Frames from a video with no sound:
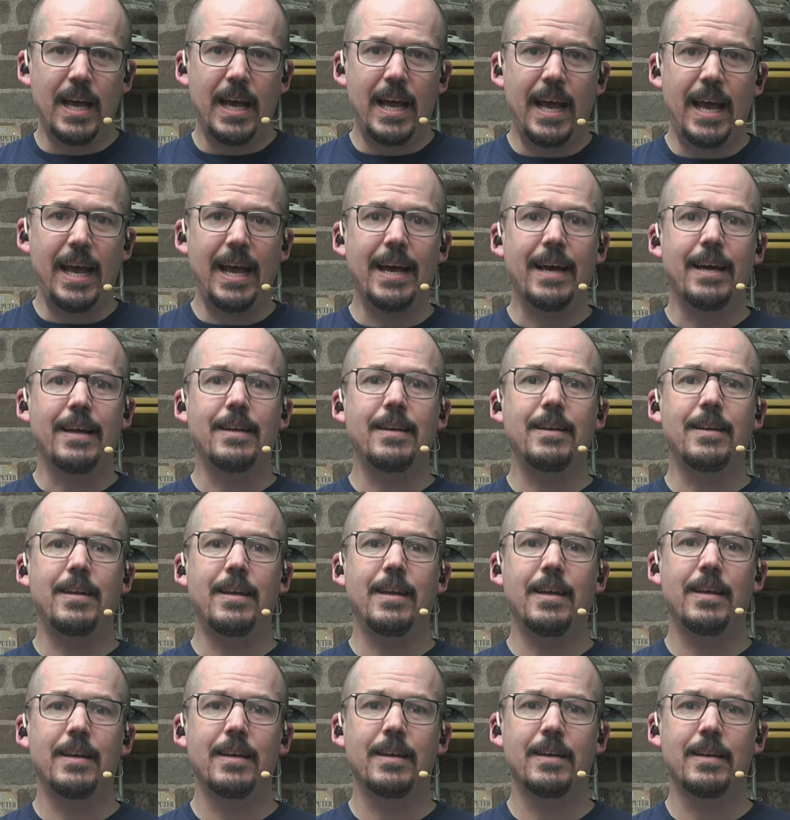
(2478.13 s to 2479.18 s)
and
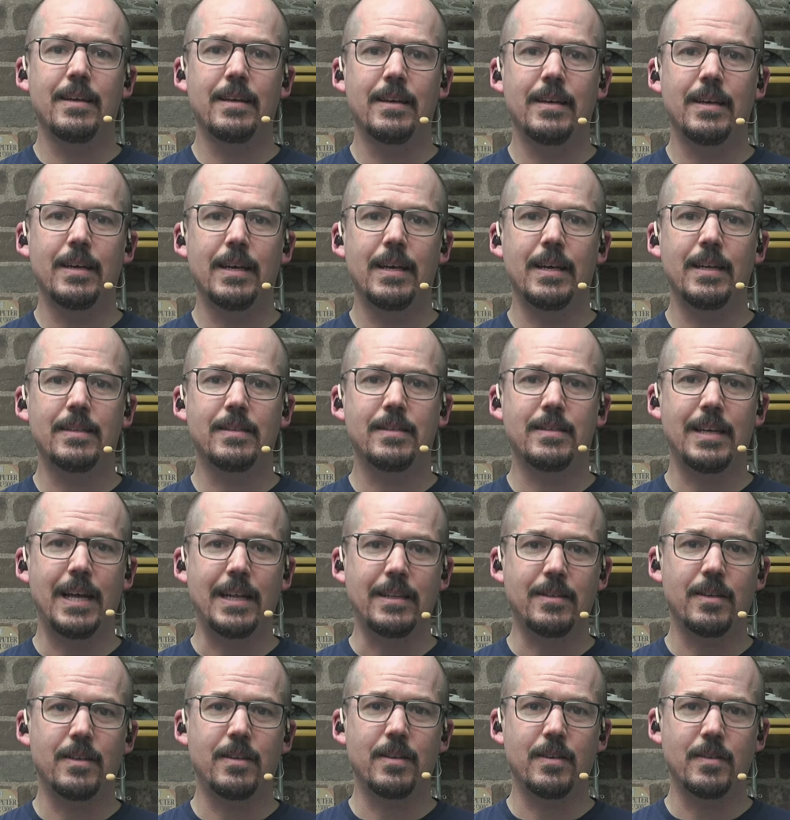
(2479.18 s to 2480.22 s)
it
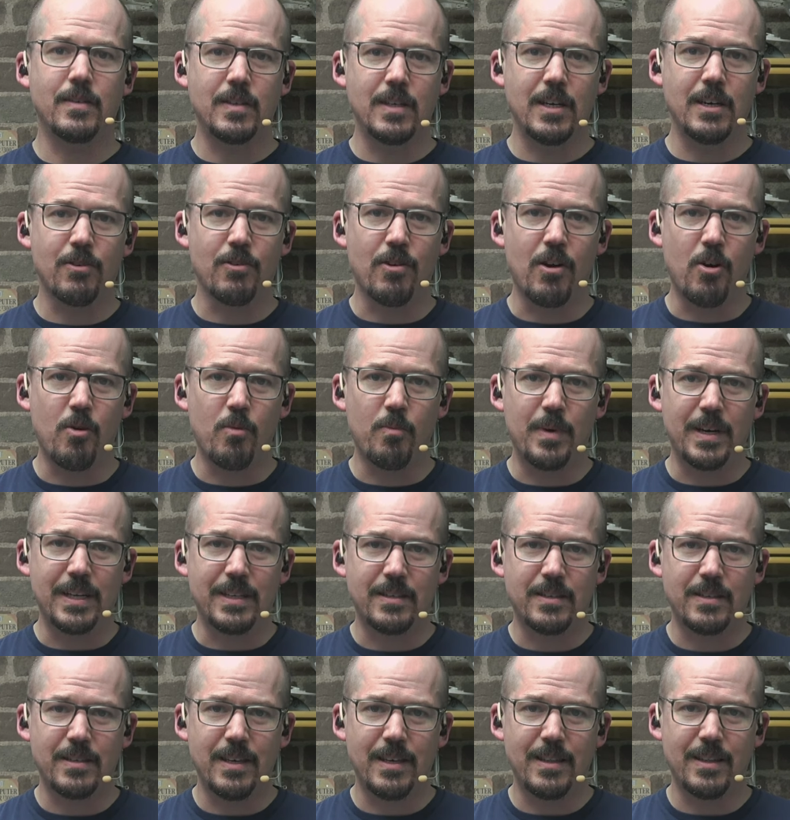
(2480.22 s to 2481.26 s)
sets it to zero,
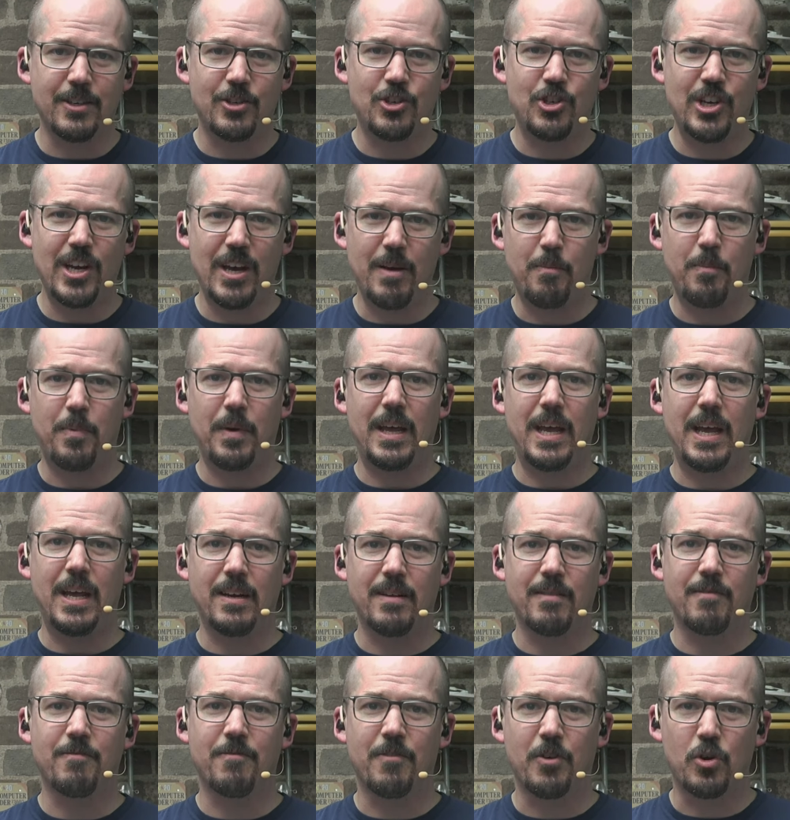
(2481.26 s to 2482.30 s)
but see the chip
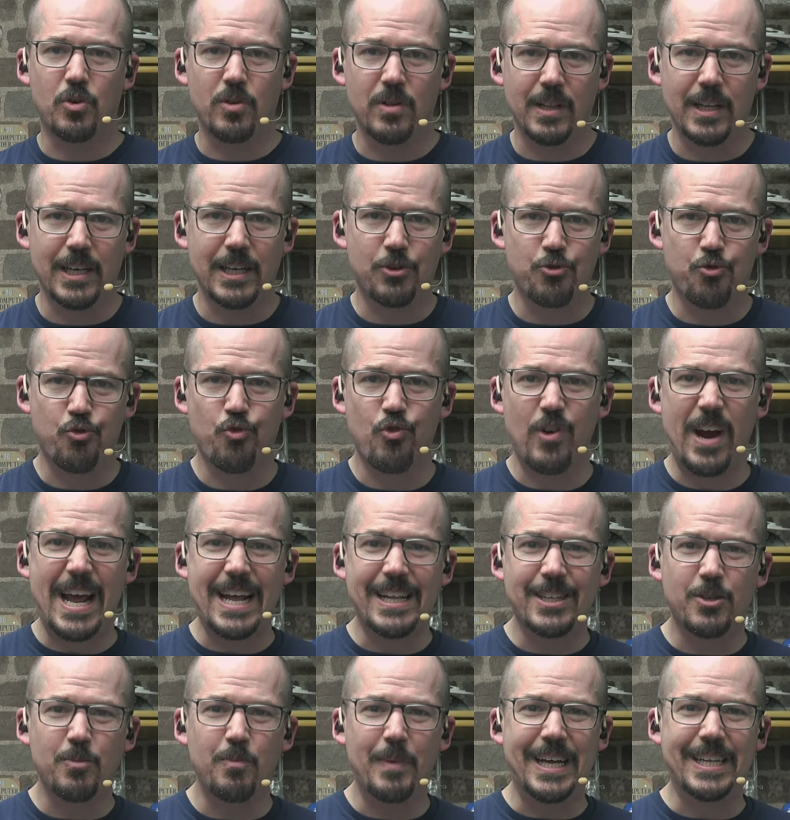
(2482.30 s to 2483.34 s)
inadvertently
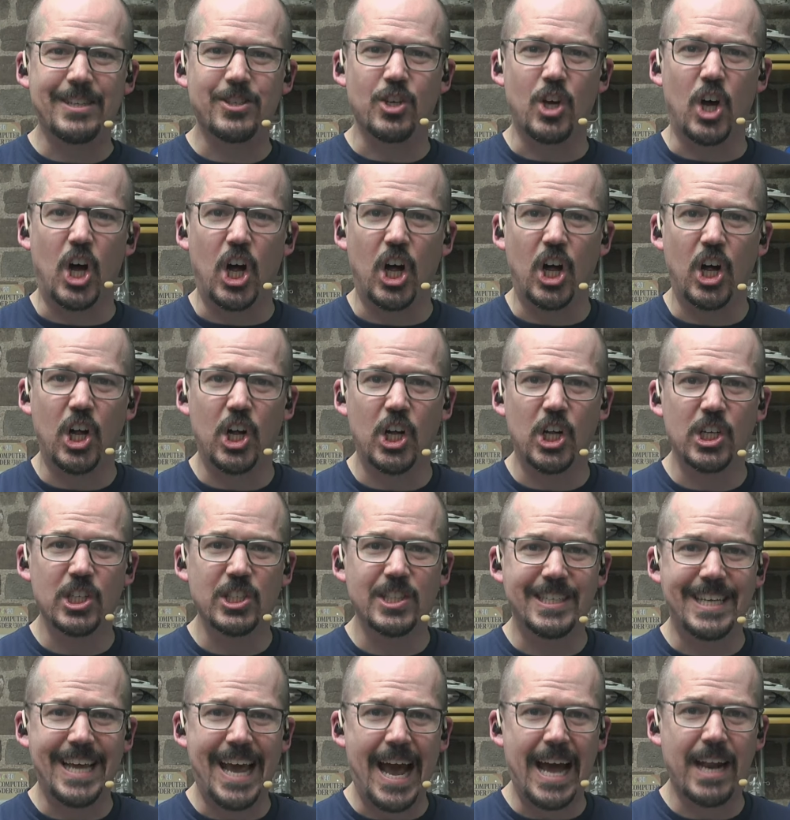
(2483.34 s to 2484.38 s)
transmits all
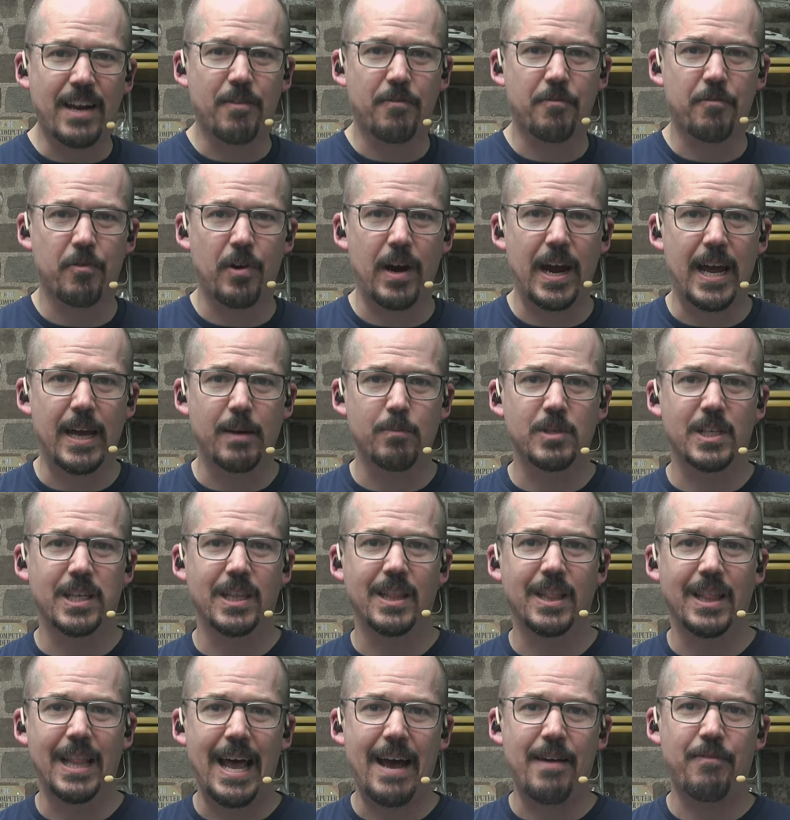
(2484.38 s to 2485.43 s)
data frames
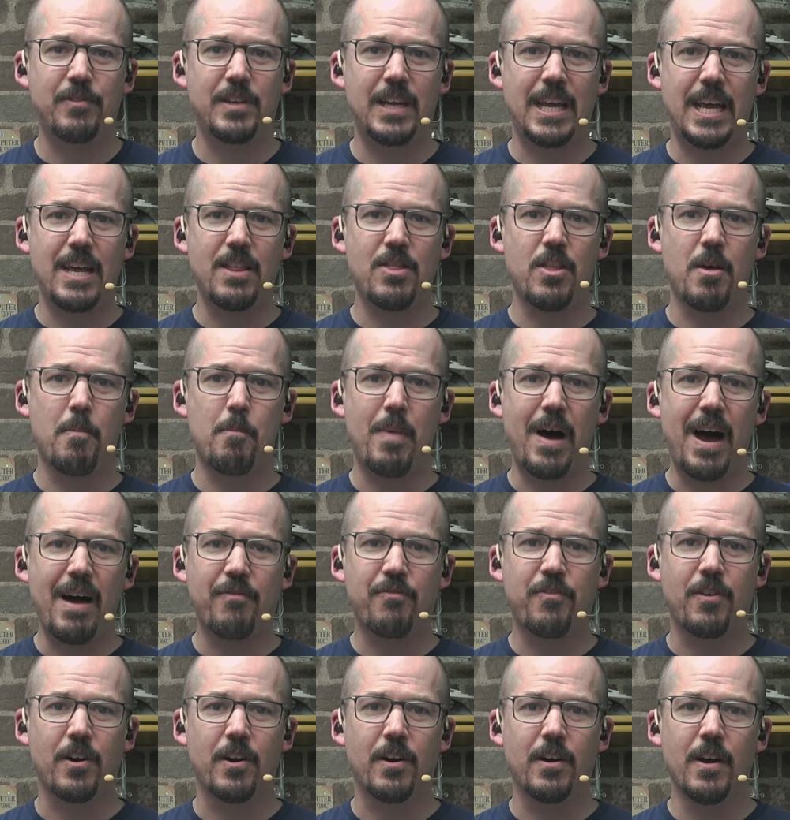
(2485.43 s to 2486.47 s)
left in the
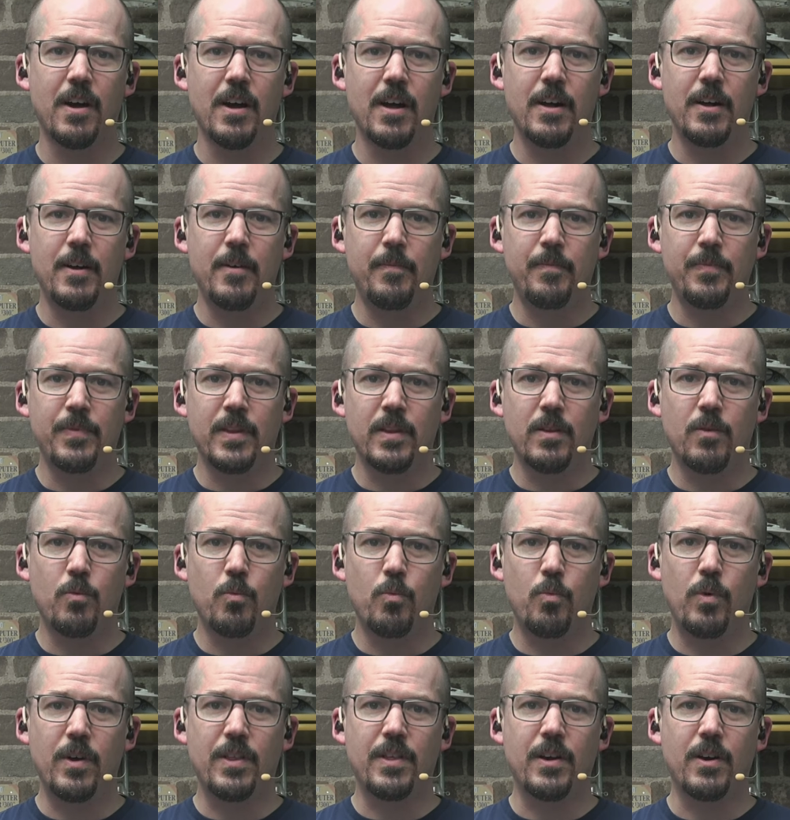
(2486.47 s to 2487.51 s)
buffer
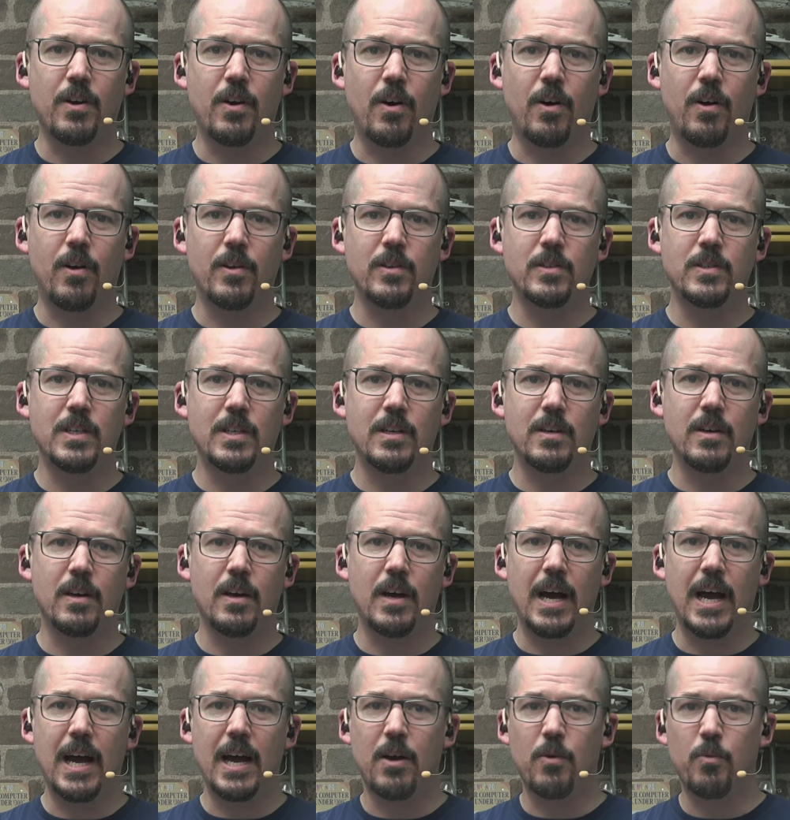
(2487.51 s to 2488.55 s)
with an all
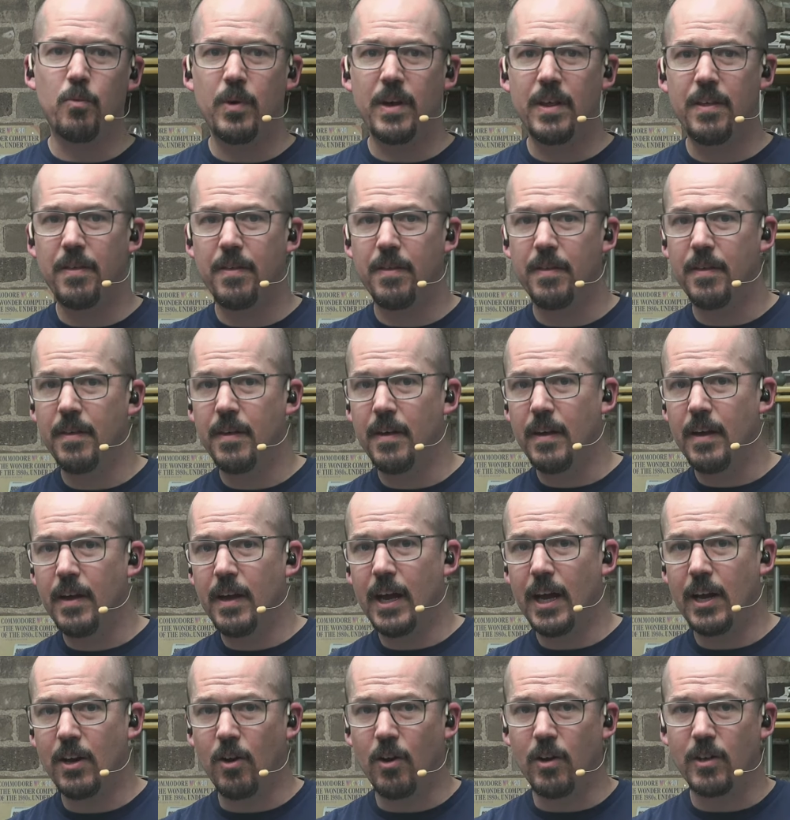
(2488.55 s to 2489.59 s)
uh, with
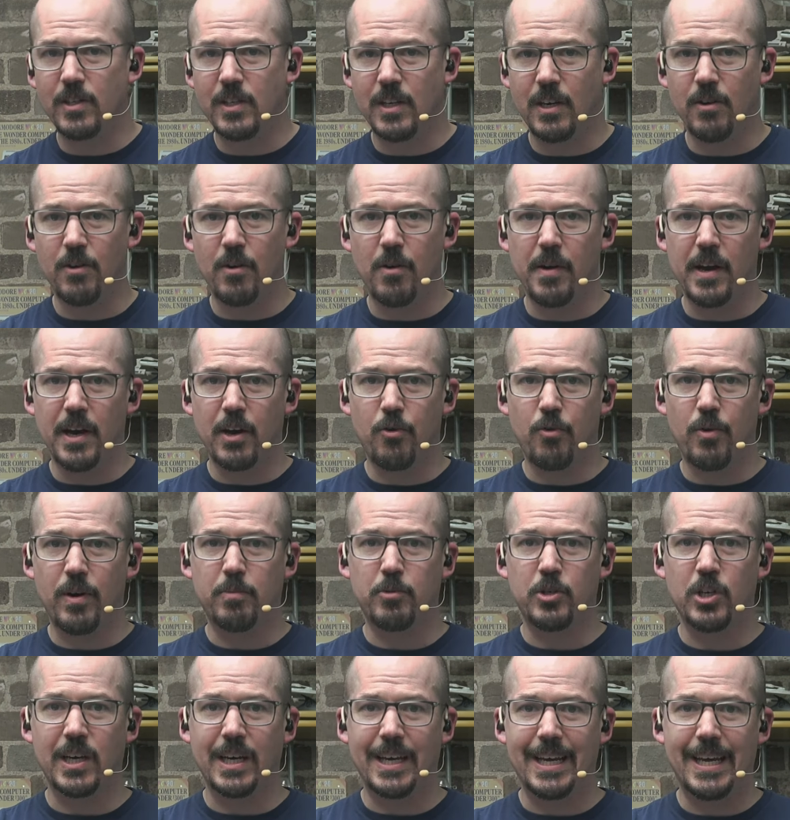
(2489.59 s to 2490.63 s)
an all zero
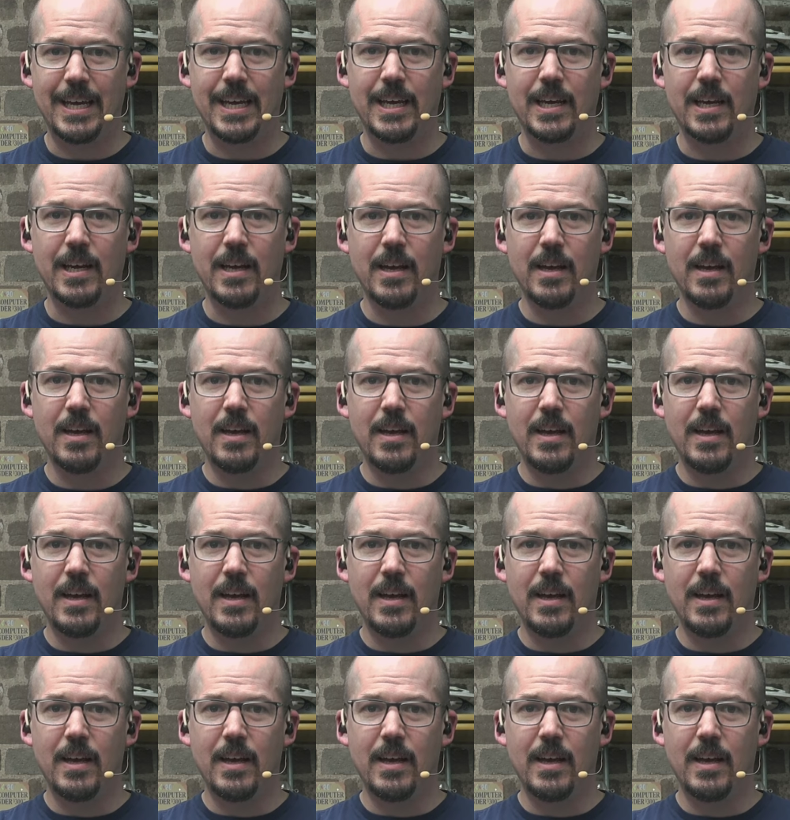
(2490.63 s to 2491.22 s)
encryption key,